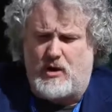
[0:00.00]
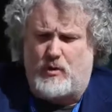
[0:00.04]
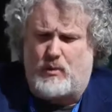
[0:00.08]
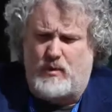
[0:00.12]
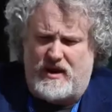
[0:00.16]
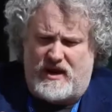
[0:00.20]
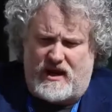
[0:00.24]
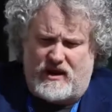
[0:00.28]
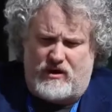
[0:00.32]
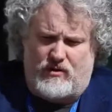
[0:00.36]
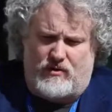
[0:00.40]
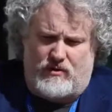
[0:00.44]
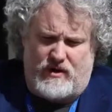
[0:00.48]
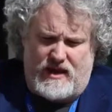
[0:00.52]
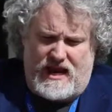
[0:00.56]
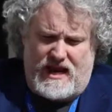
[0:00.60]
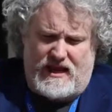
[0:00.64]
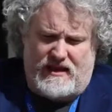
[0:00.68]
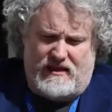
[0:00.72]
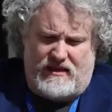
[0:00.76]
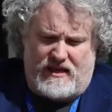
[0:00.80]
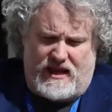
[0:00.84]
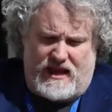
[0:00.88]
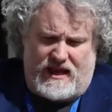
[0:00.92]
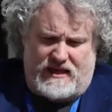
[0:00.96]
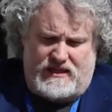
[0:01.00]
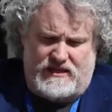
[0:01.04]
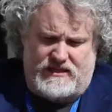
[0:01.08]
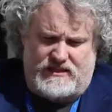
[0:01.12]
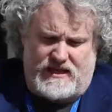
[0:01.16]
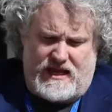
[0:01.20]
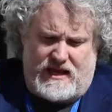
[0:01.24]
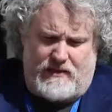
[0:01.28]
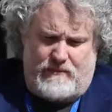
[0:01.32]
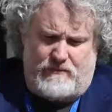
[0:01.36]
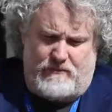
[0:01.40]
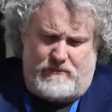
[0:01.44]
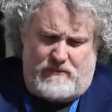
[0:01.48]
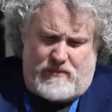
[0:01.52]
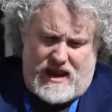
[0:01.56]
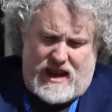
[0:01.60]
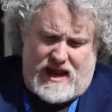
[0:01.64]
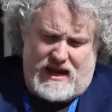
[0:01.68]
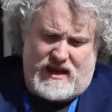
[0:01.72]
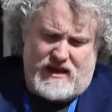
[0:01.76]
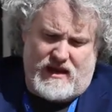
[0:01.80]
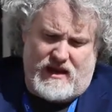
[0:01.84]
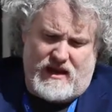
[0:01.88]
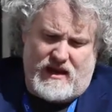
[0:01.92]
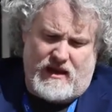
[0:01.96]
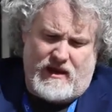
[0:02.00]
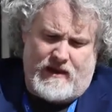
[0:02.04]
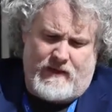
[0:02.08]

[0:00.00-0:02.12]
we can create things that make